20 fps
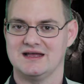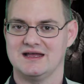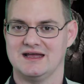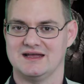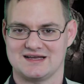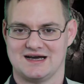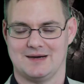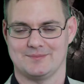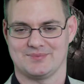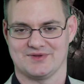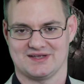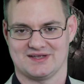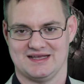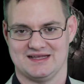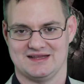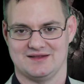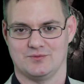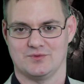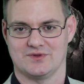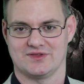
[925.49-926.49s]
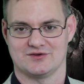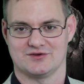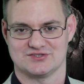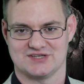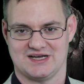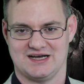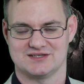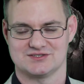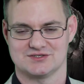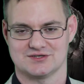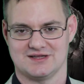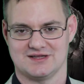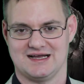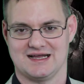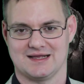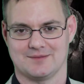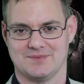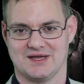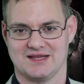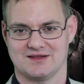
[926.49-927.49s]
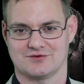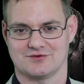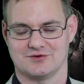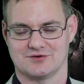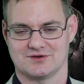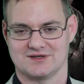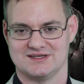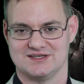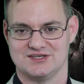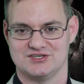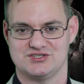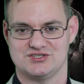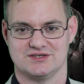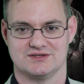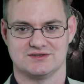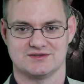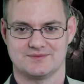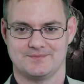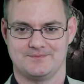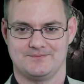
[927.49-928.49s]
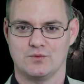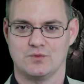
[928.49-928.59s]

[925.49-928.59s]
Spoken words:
is complicated when there's underlying medical conditions.